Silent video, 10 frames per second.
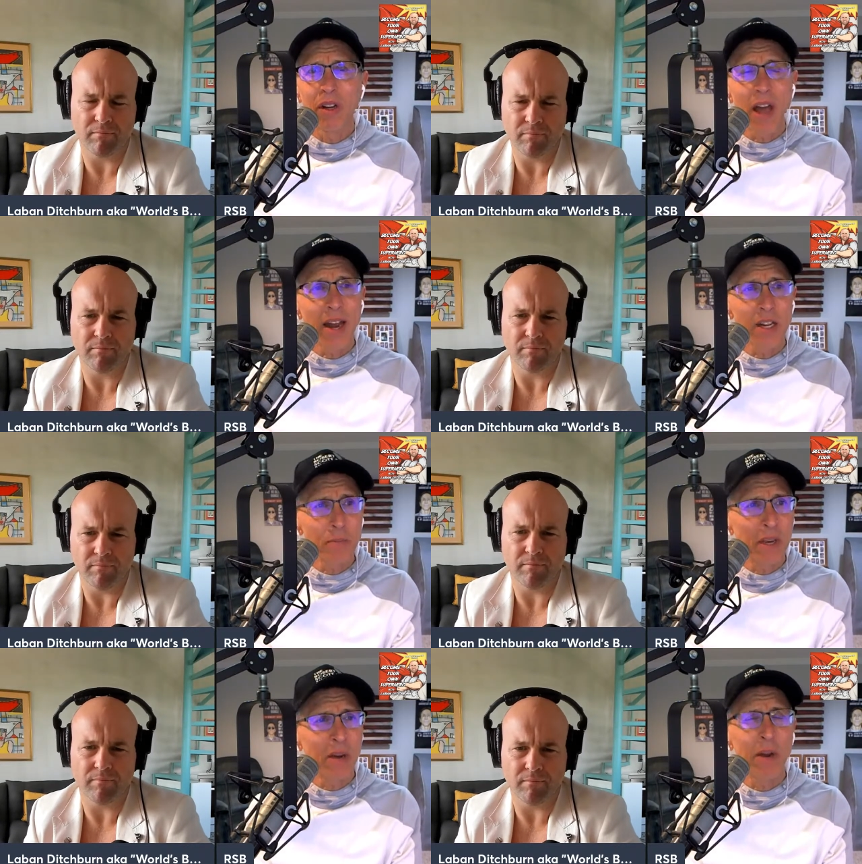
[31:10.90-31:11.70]
Speaker 1: And
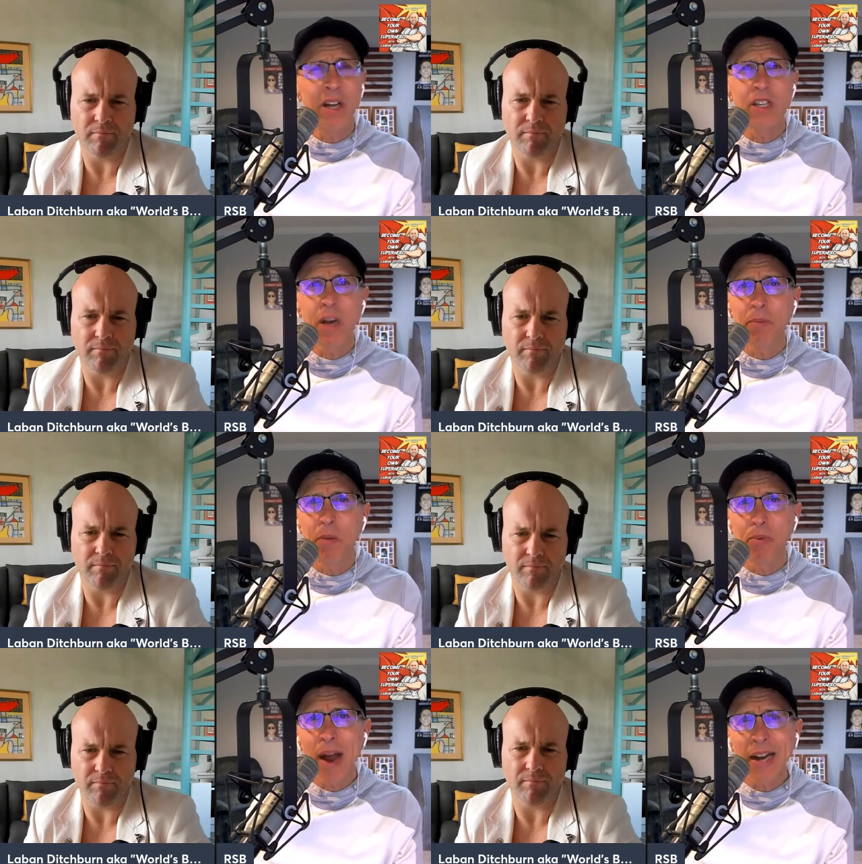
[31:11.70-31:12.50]
it's become an
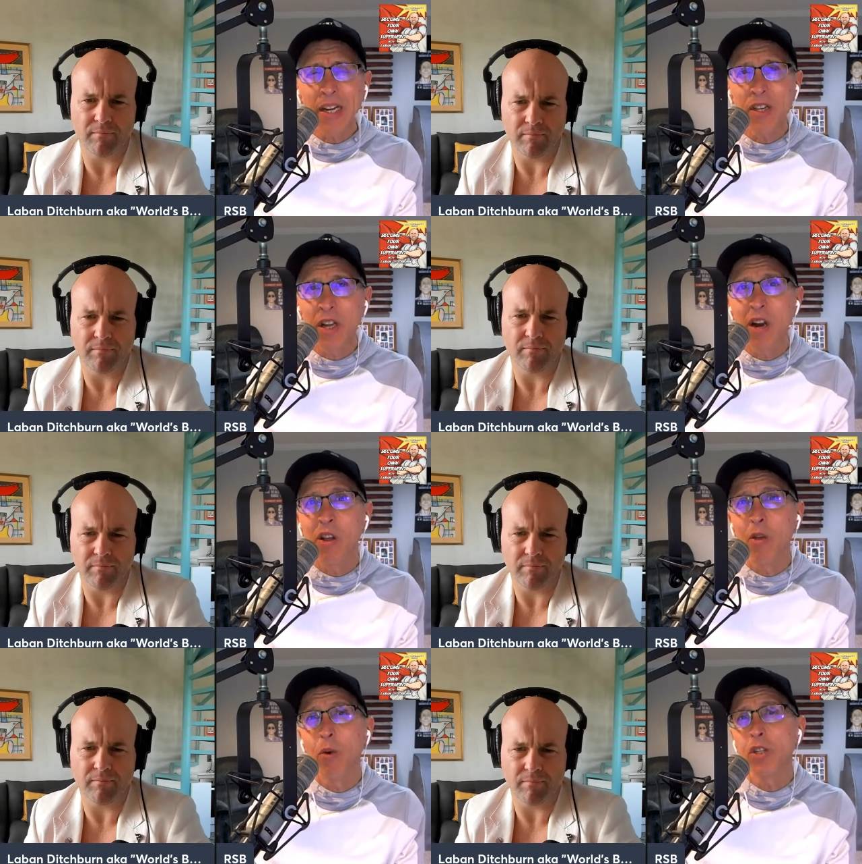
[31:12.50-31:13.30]
accepted practice. And
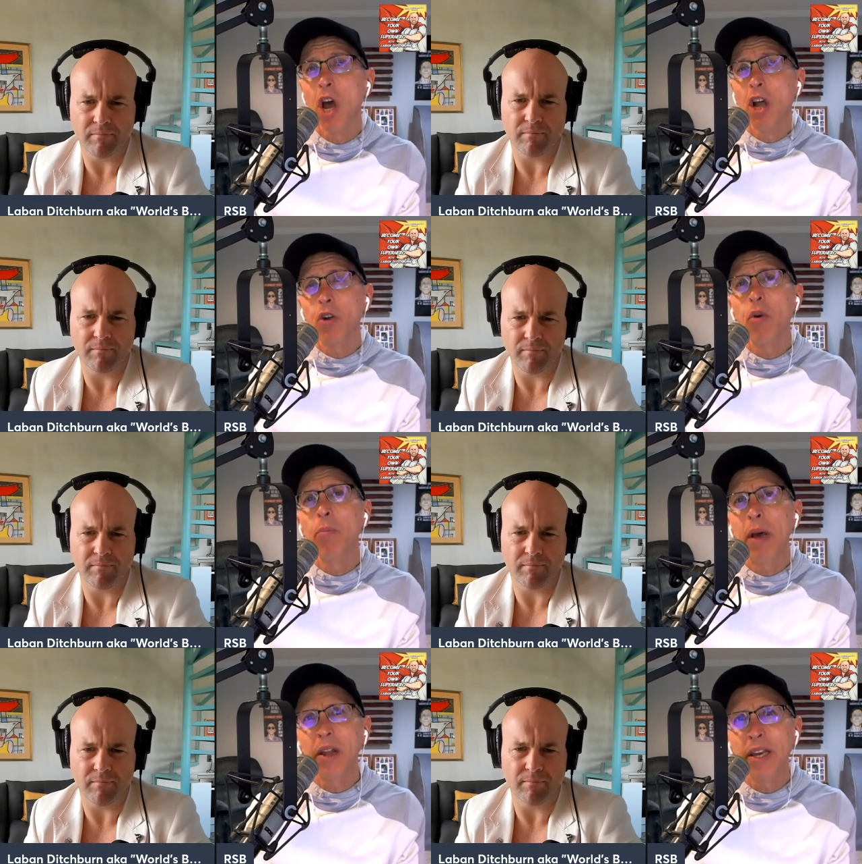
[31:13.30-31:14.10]
in other words, to
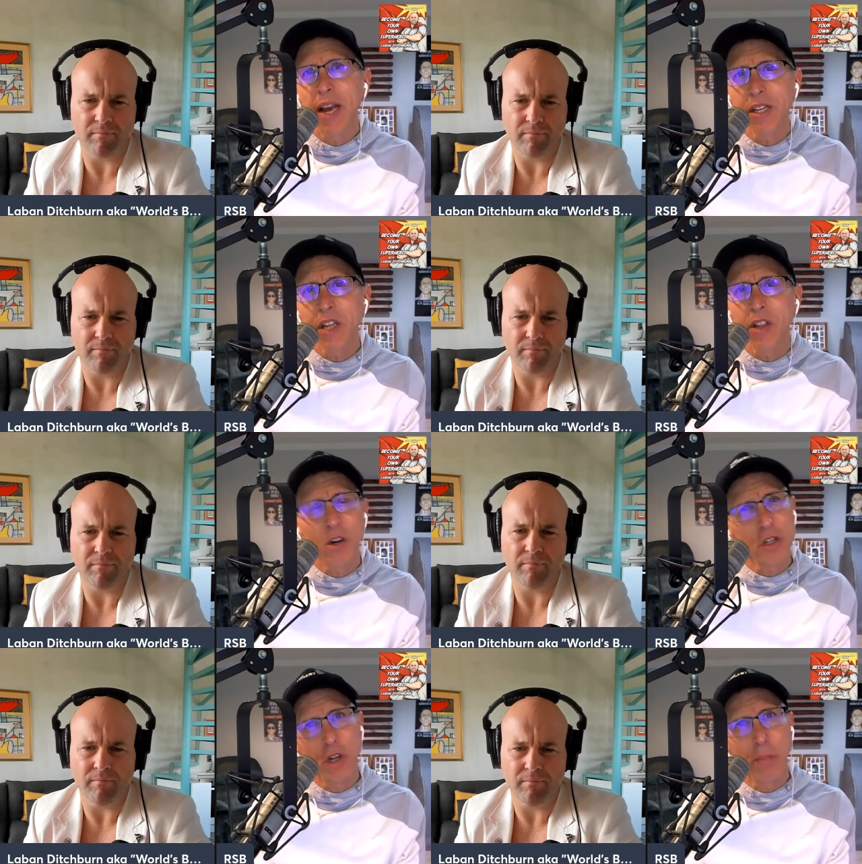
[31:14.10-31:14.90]
rebel against it,
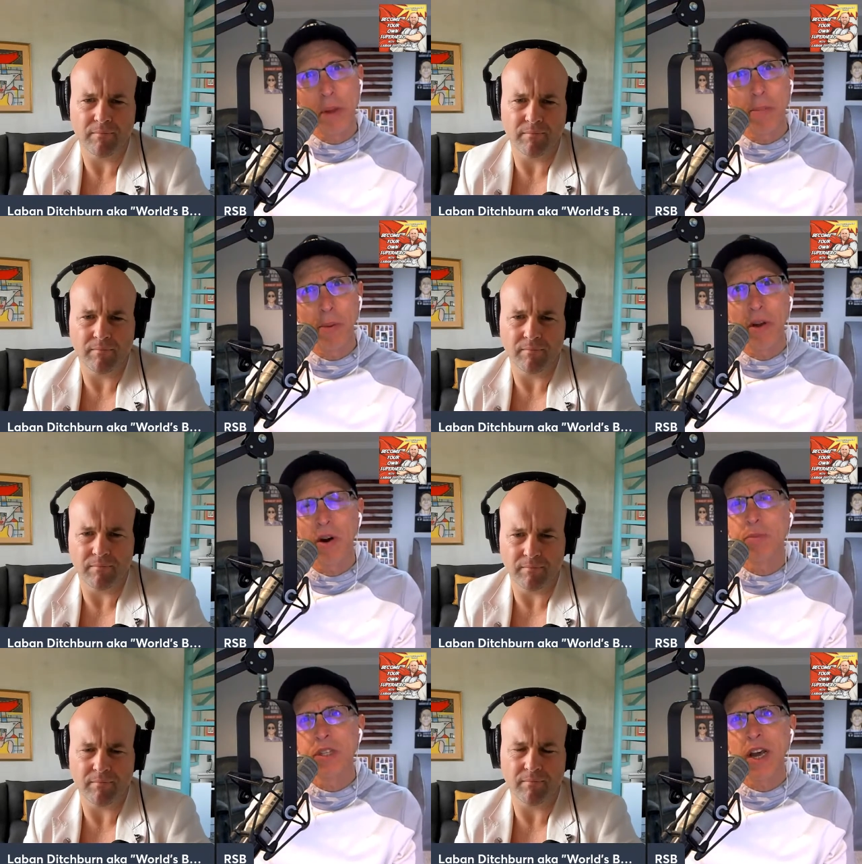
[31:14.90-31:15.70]
there are still people that
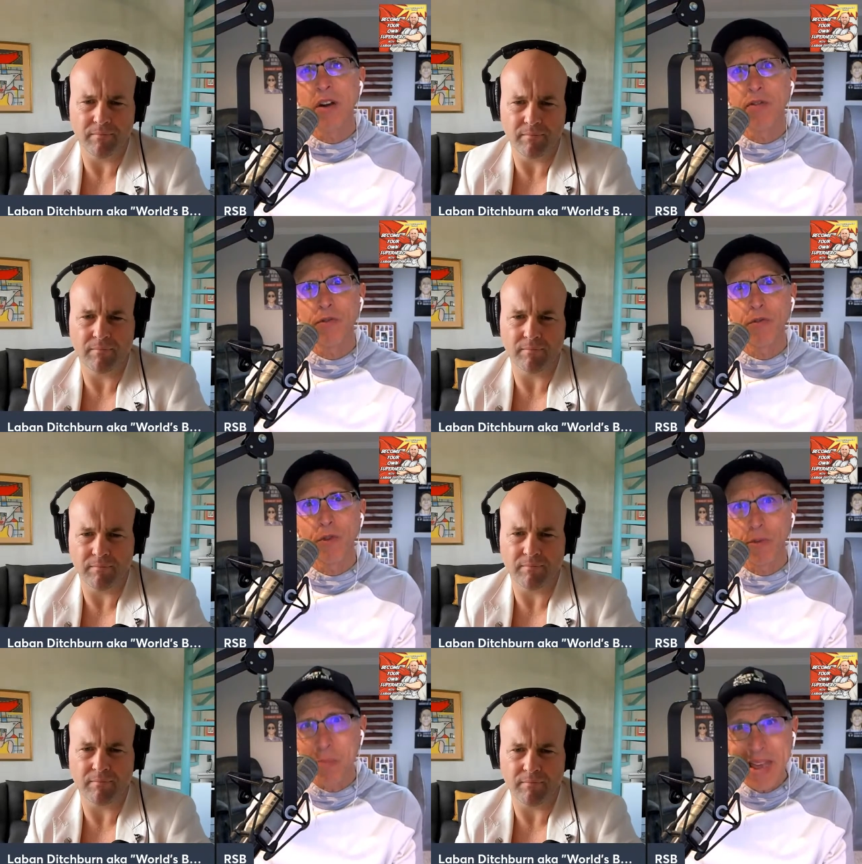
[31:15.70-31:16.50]
are upset
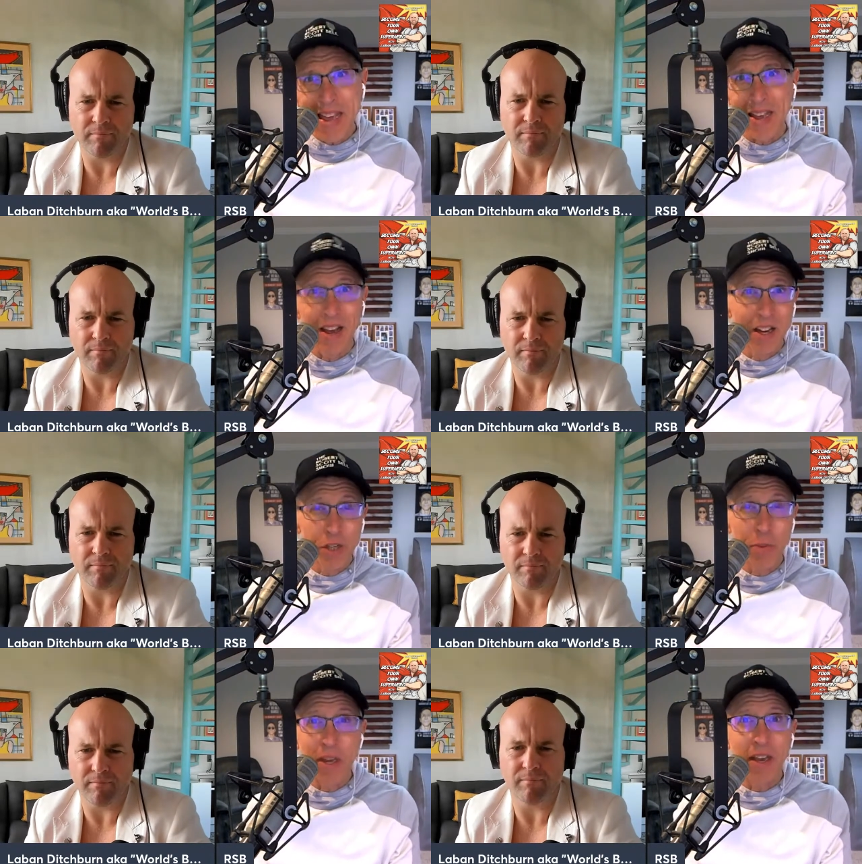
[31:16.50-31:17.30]
with me
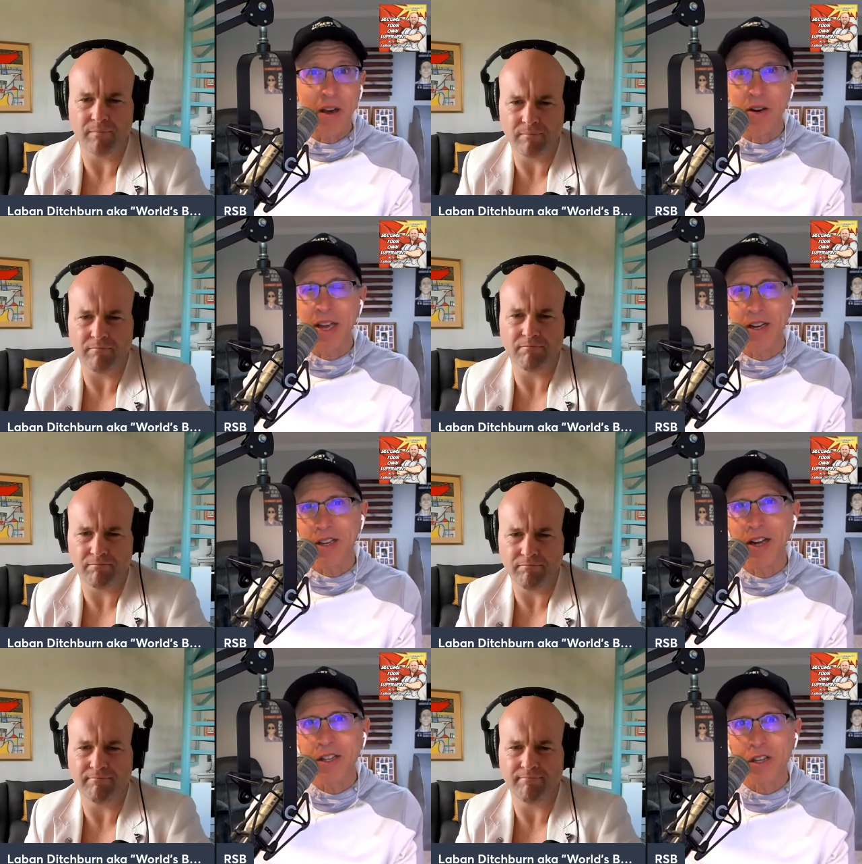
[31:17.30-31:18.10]
speaking out
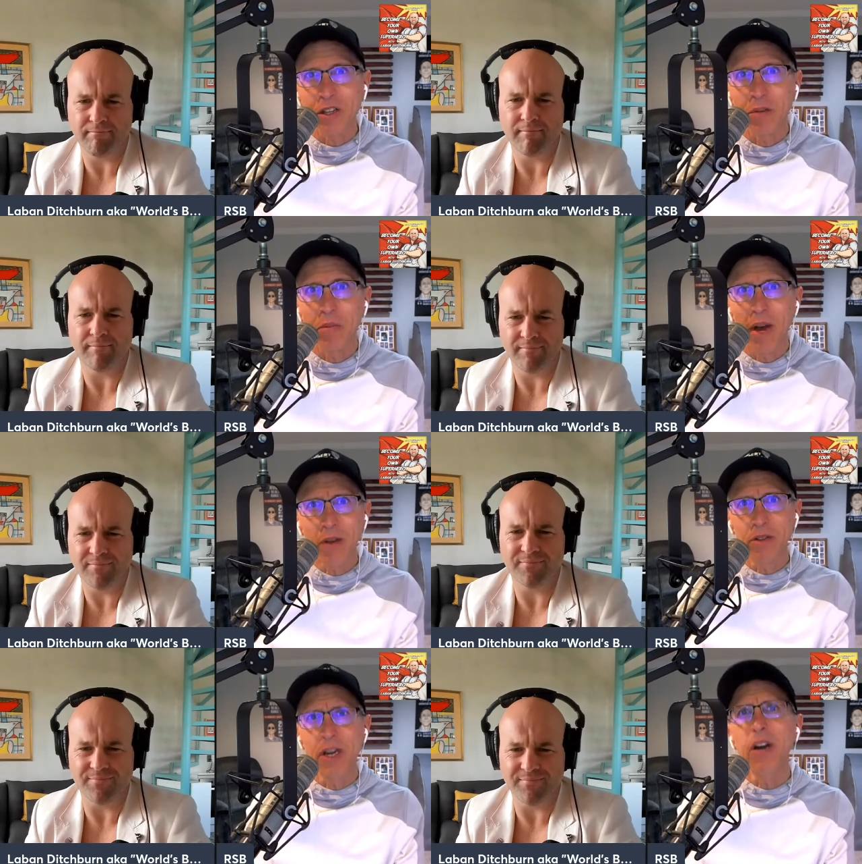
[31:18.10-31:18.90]
against that system.
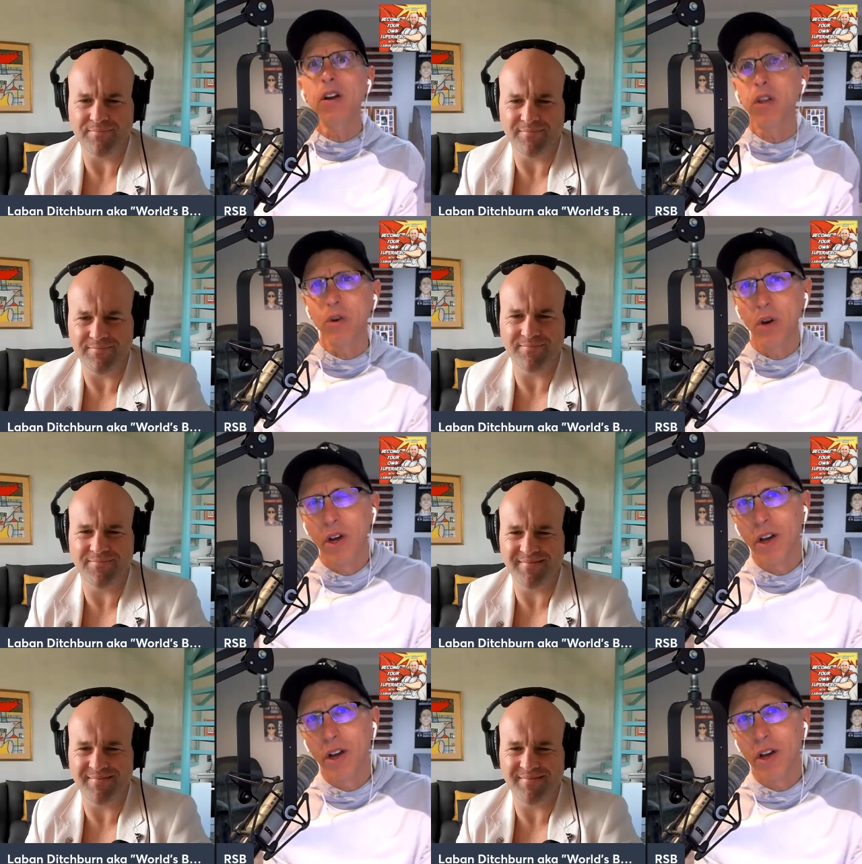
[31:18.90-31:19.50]
How dare you?